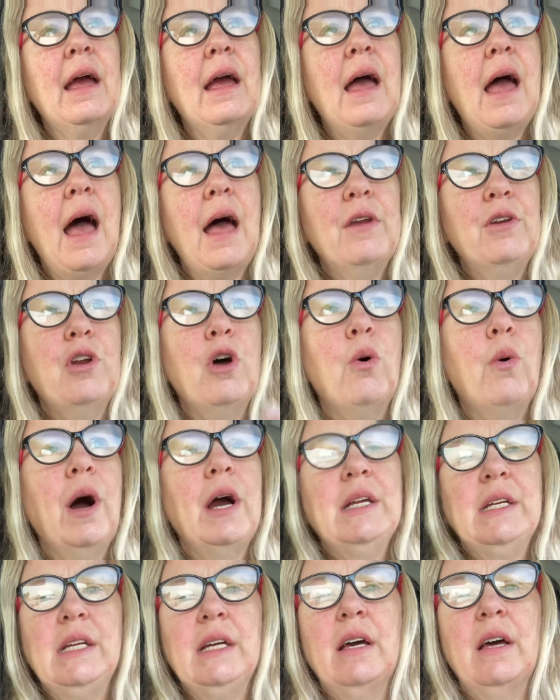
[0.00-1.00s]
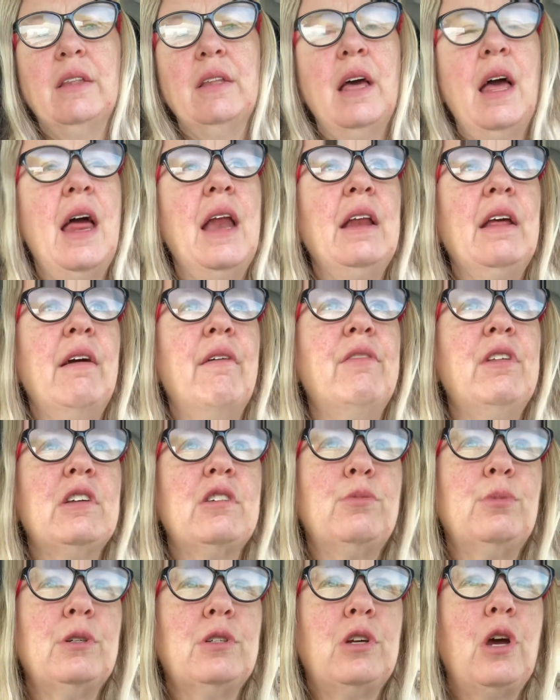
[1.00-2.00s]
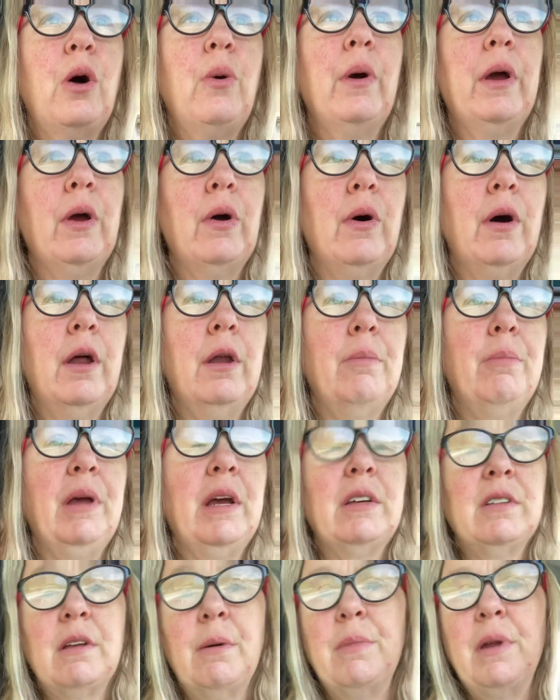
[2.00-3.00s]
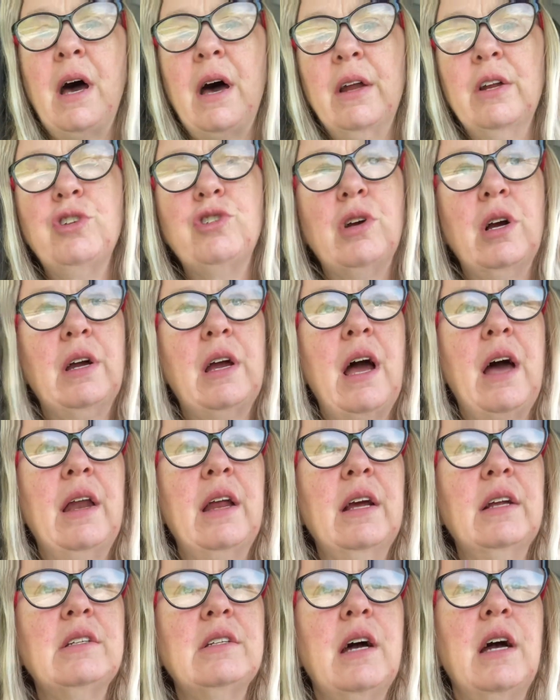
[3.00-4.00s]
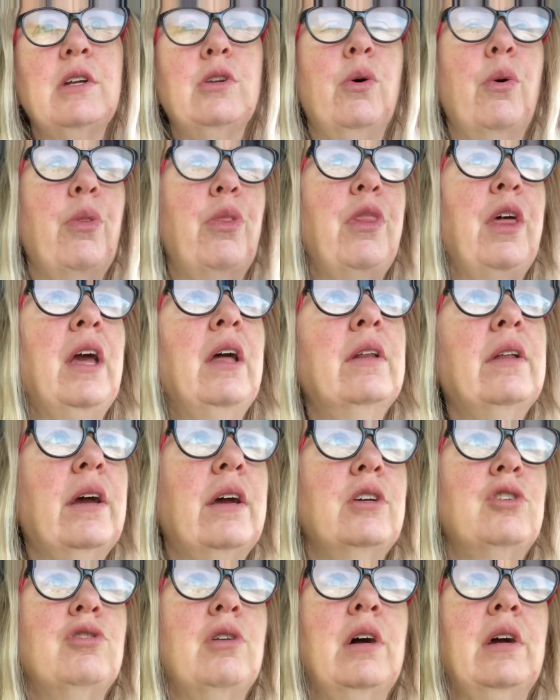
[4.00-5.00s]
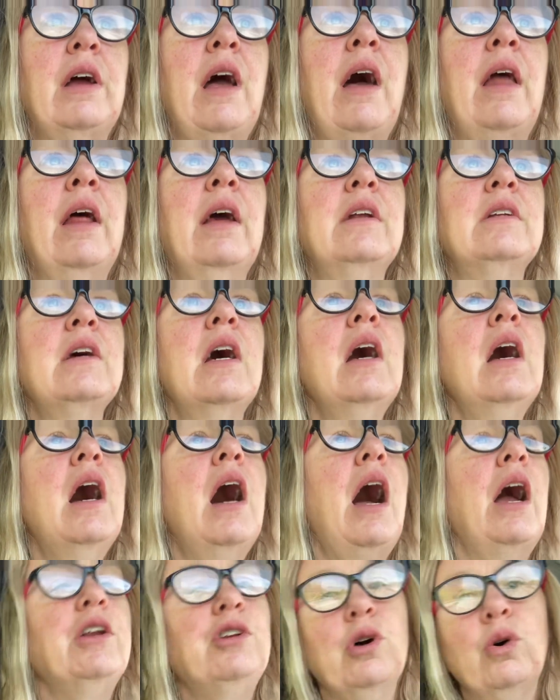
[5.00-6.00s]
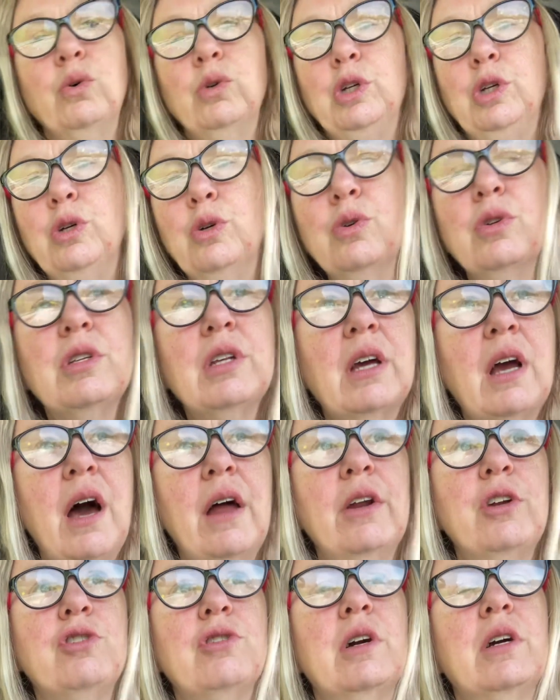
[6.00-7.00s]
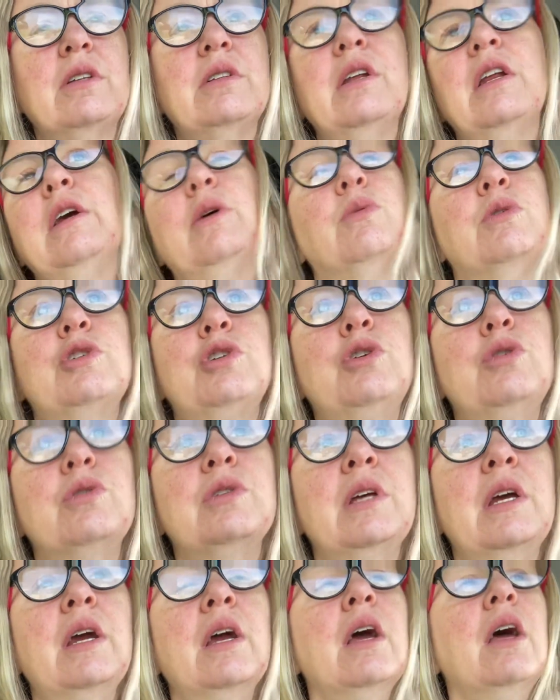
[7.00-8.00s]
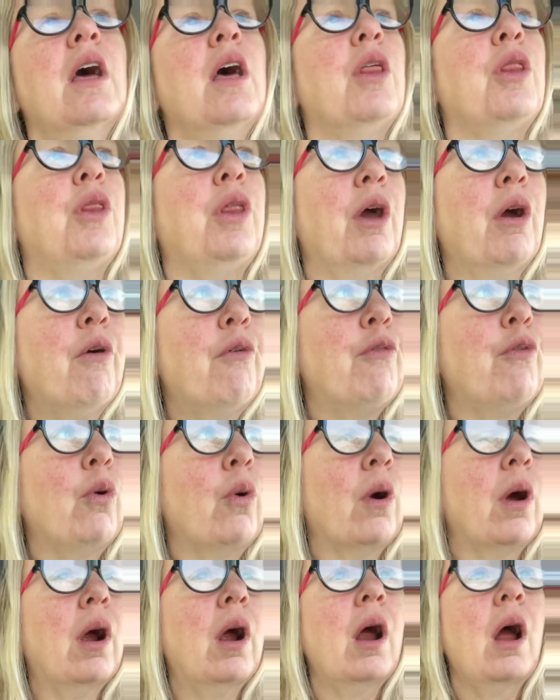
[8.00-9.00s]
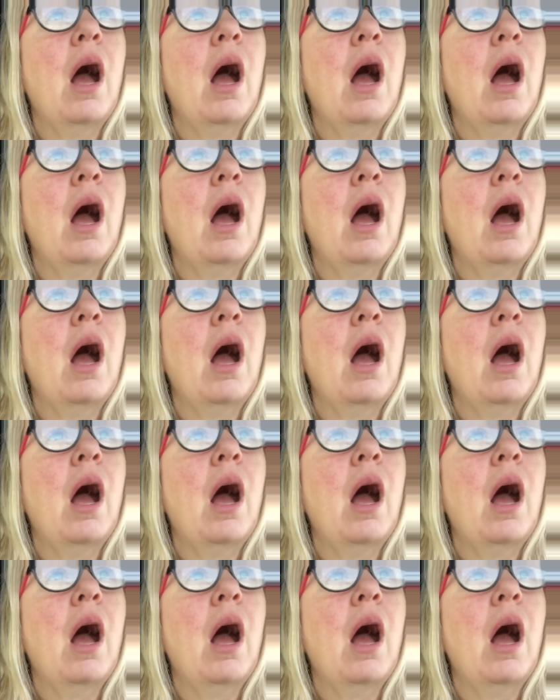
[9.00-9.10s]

had no idea that any of this was going on because I'm not a drug addict. I don't think like a drug addict. I don't use the kind of drugs that he was using. Therefore,